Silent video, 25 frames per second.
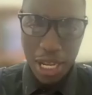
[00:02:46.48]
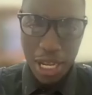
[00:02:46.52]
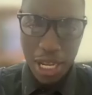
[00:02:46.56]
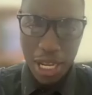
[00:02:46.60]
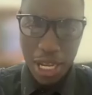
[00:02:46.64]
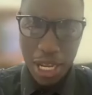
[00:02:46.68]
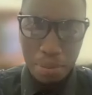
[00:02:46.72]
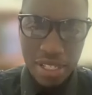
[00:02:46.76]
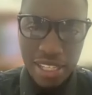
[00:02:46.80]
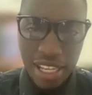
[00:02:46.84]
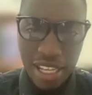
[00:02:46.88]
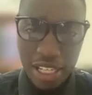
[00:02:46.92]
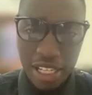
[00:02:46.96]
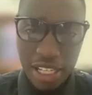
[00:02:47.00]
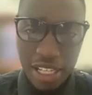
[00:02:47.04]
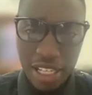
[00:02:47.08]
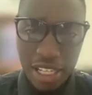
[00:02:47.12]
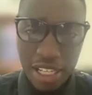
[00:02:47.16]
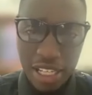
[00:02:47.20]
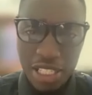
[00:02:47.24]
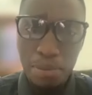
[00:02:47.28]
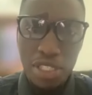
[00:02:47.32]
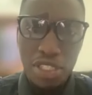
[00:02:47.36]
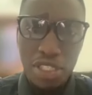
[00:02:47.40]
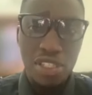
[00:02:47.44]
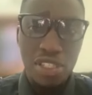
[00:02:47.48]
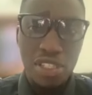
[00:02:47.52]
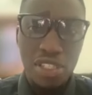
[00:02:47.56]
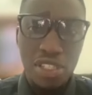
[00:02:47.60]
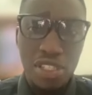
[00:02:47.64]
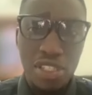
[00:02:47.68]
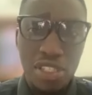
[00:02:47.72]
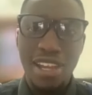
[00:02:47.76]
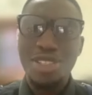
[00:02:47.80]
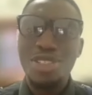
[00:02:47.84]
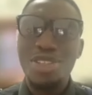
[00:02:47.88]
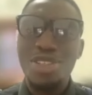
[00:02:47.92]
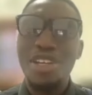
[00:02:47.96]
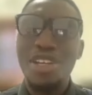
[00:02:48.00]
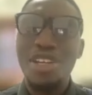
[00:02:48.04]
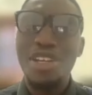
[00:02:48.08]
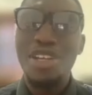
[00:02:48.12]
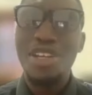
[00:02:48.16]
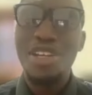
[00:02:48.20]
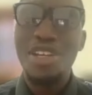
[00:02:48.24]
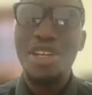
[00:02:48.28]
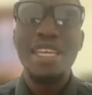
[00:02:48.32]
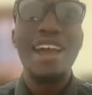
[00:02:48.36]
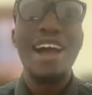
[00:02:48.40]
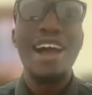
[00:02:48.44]
of champions, actually. But tonight
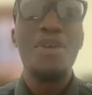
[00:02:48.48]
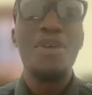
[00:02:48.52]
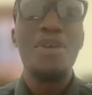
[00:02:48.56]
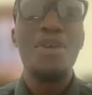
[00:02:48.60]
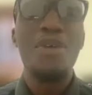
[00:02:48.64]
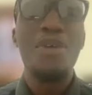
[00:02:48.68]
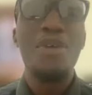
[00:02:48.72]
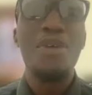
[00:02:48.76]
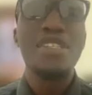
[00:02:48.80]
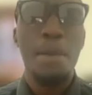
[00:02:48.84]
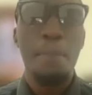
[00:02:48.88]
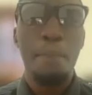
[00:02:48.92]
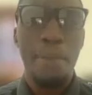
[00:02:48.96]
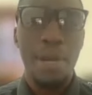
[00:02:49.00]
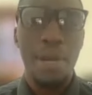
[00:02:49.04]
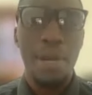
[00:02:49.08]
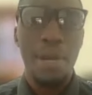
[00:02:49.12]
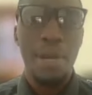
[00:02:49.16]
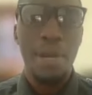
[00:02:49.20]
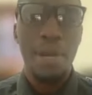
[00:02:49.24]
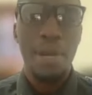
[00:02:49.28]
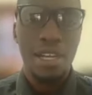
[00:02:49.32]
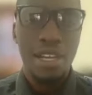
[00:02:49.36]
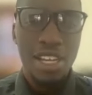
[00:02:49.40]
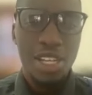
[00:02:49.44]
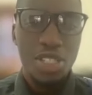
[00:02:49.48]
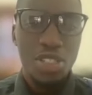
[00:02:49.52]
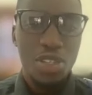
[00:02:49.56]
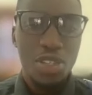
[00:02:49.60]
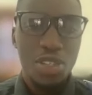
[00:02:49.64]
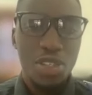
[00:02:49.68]
it's going to be our supper.